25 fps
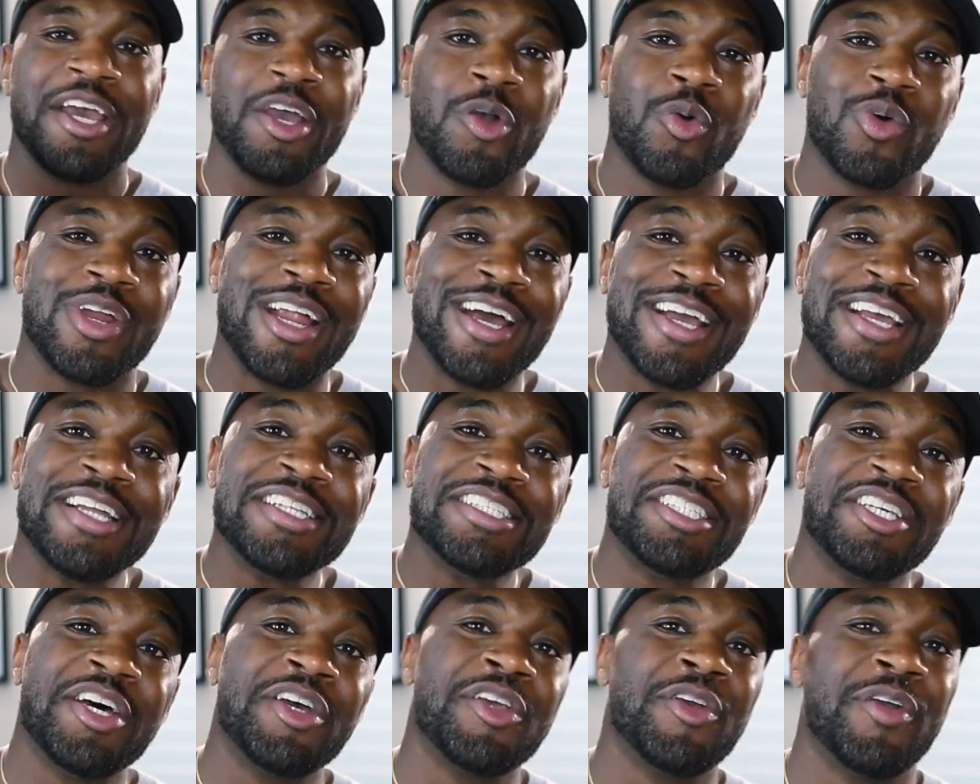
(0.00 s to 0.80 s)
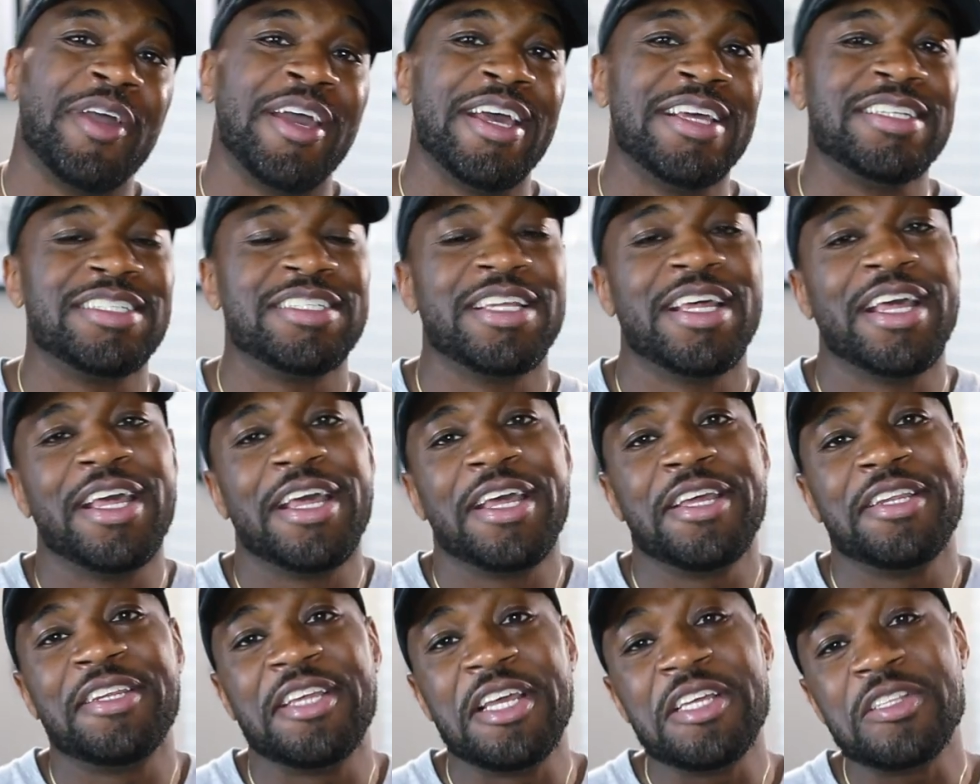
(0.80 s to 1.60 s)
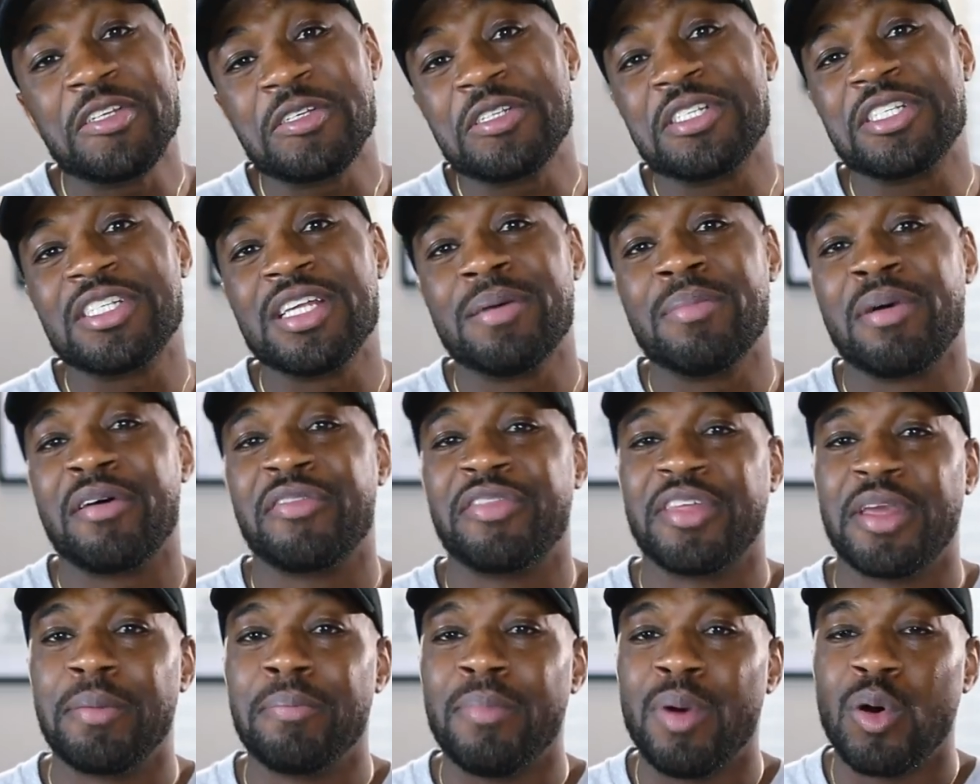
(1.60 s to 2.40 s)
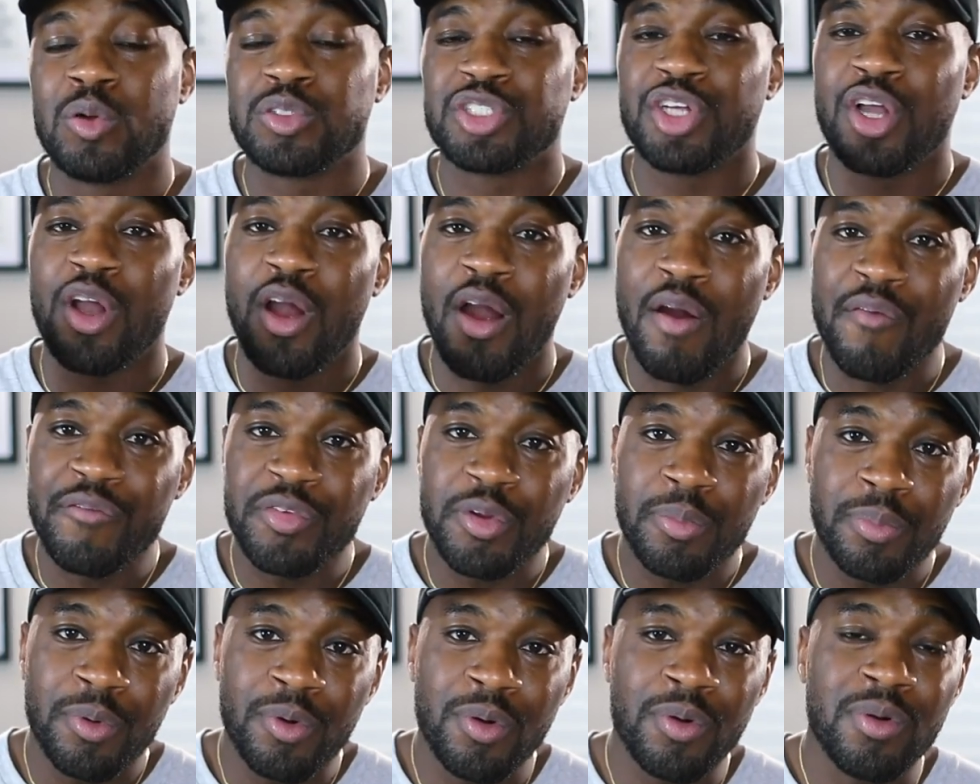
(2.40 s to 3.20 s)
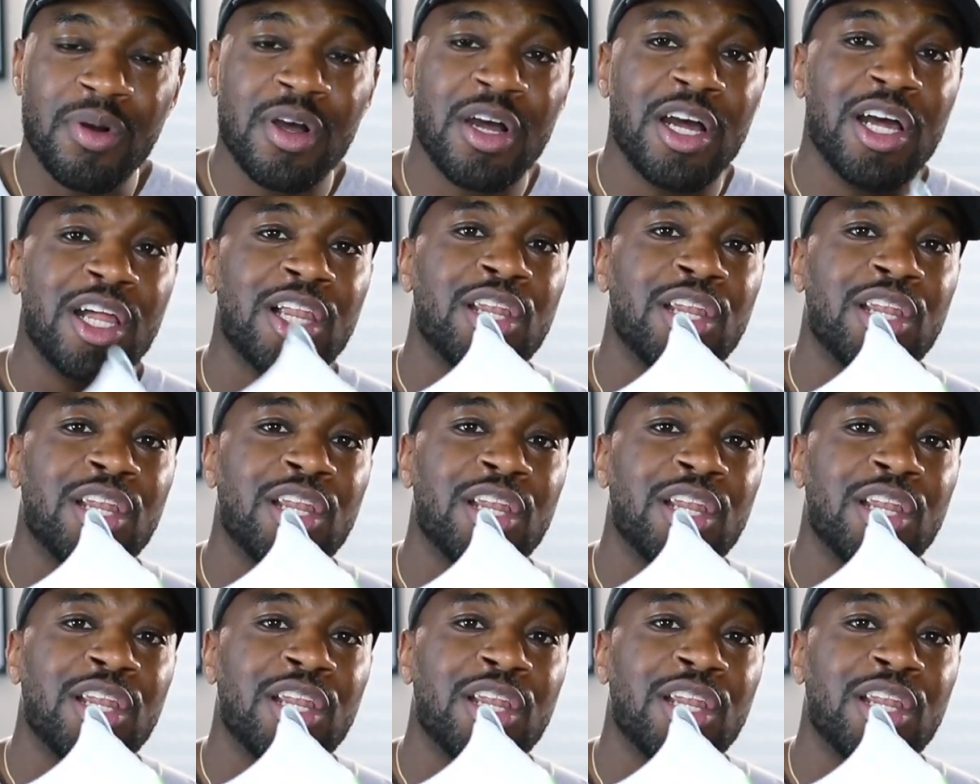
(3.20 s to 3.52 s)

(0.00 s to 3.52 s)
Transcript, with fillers: And what I can tell you is these are some of the most comfortable